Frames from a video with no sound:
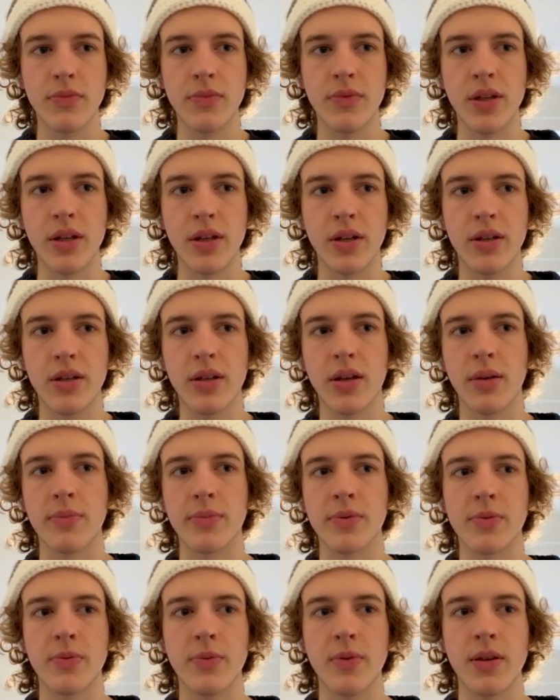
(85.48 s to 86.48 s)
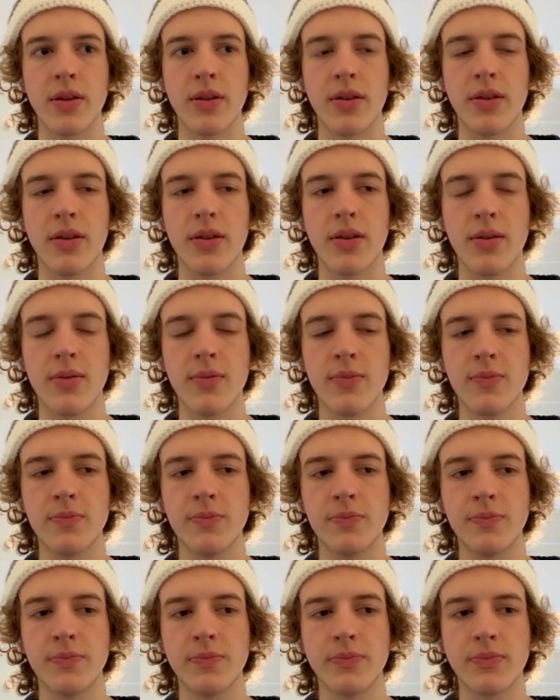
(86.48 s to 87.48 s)
that comes with
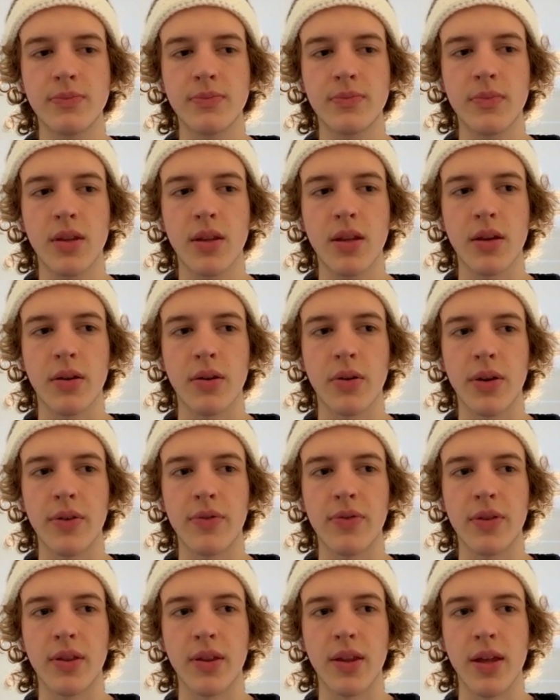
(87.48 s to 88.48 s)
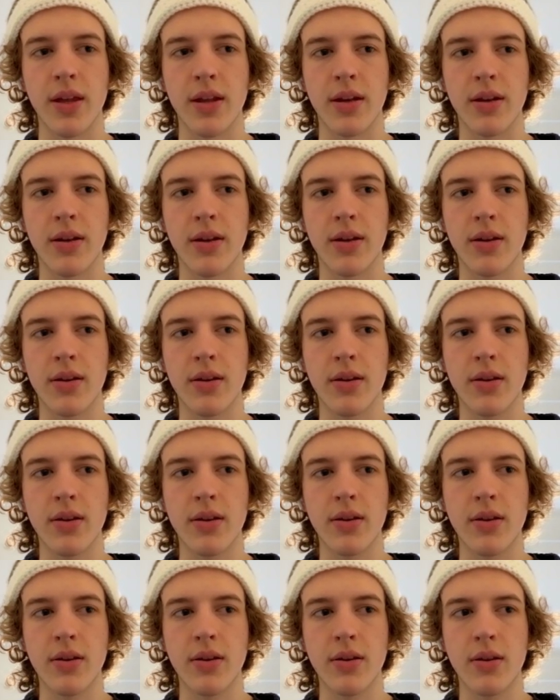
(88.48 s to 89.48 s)
a grief that
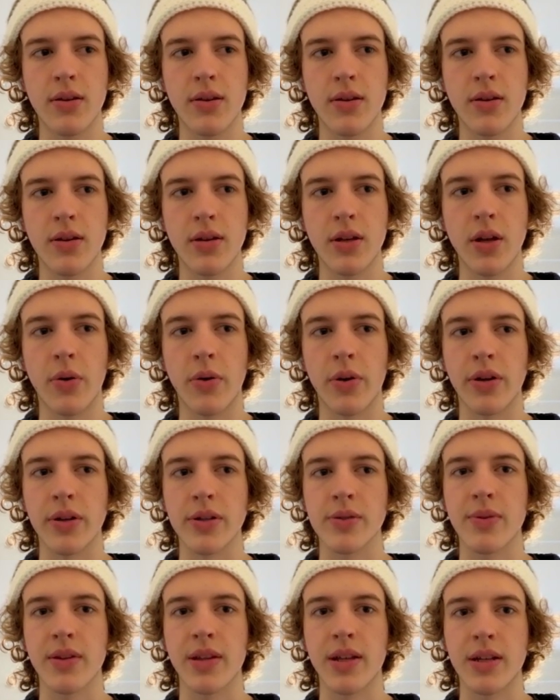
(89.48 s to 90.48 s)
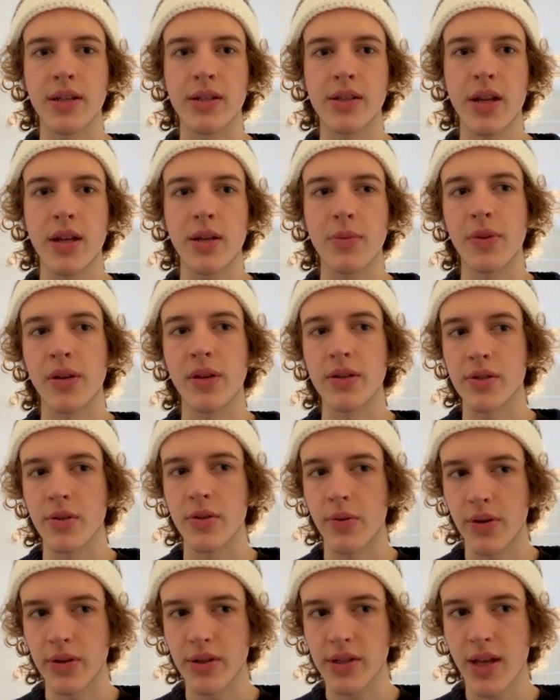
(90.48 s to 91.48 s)
no one else will understand because
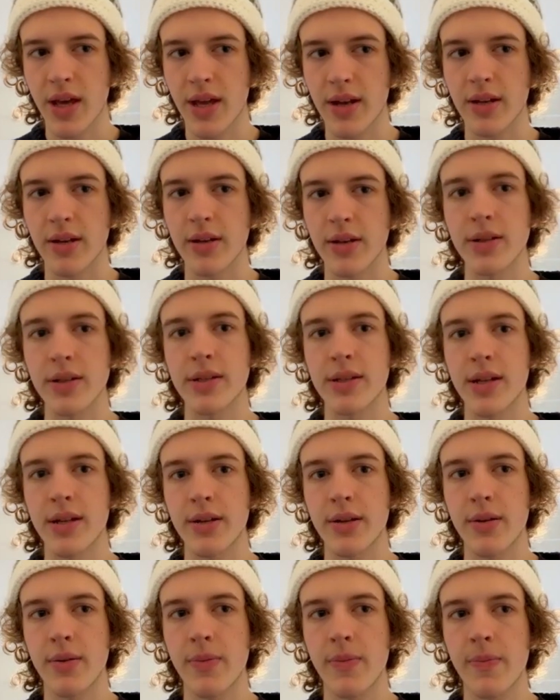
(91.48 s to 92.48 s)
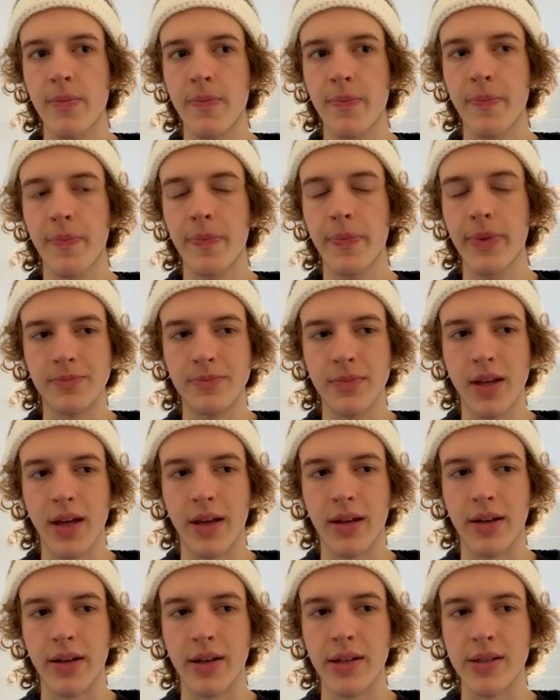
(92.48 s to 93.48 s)
no one else can understand it
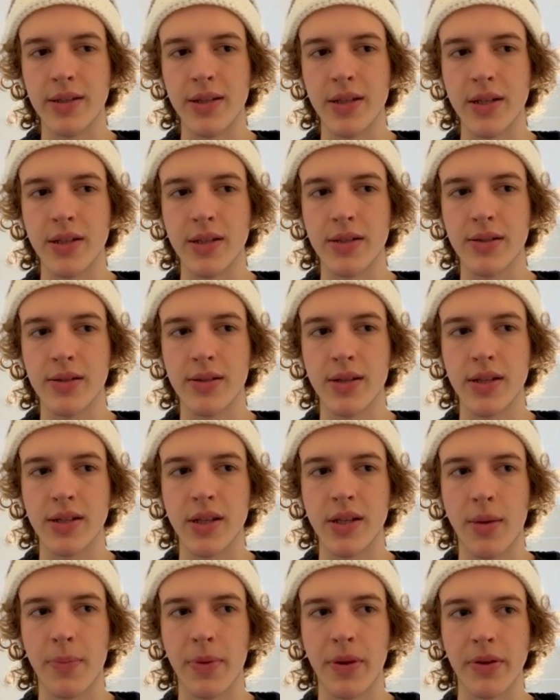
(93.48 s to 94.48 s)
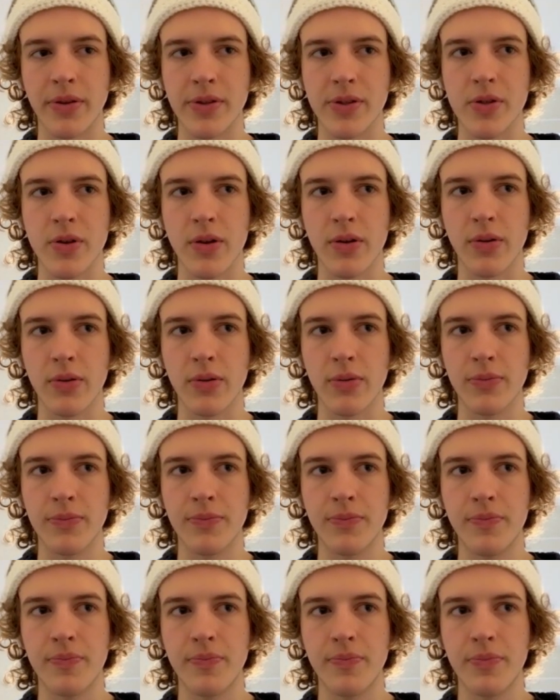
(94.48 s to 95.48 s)
and it is this this uphill struggle
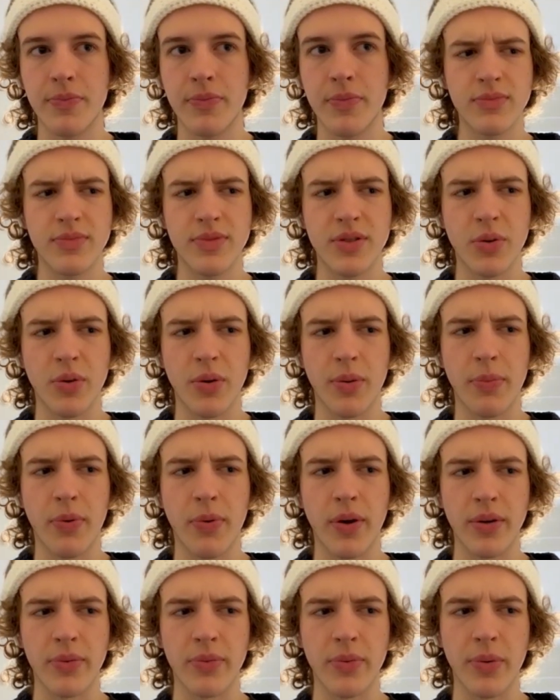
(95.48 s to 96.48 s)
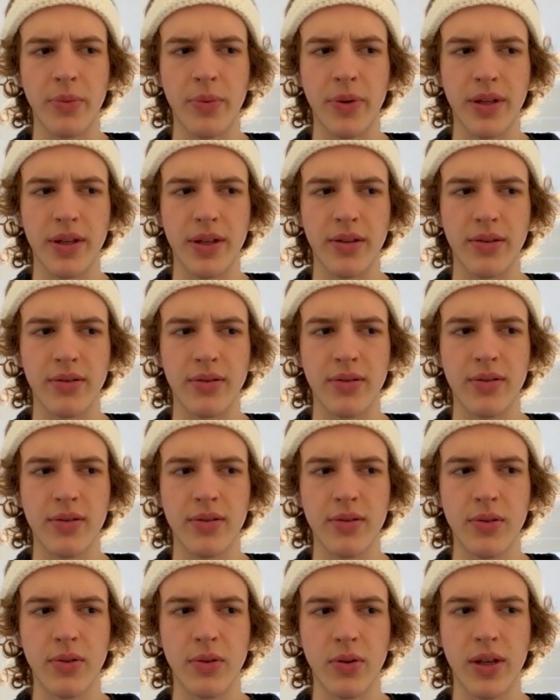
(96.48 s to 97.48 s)
to a point where we can
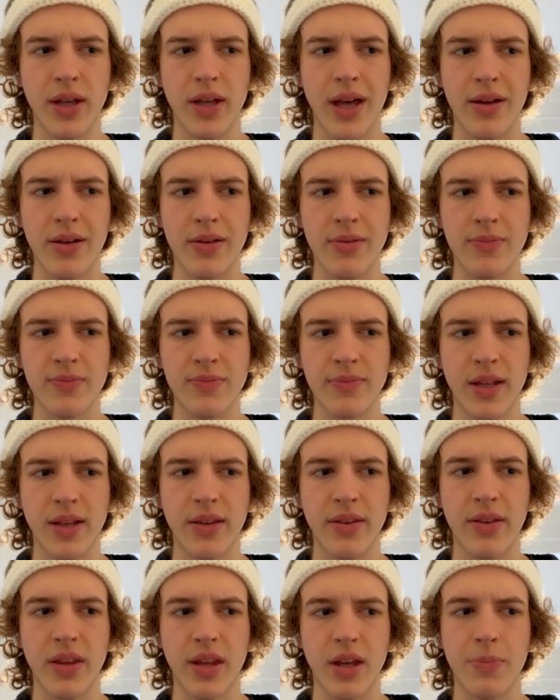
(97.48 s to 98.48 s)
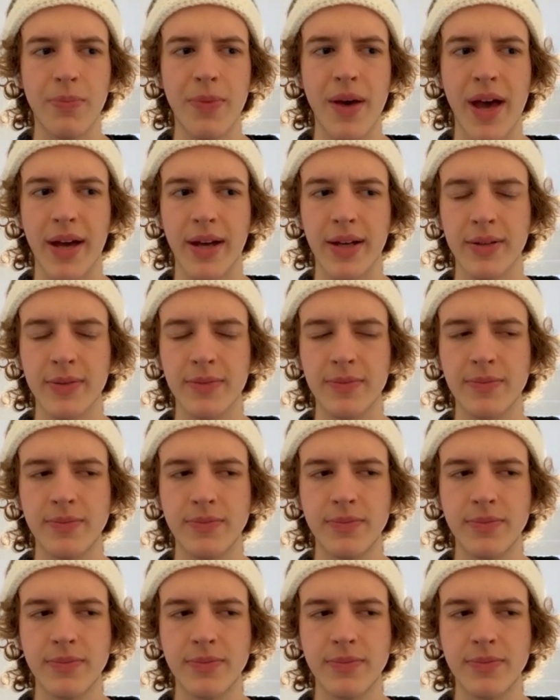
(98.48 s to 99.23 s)
look out and think back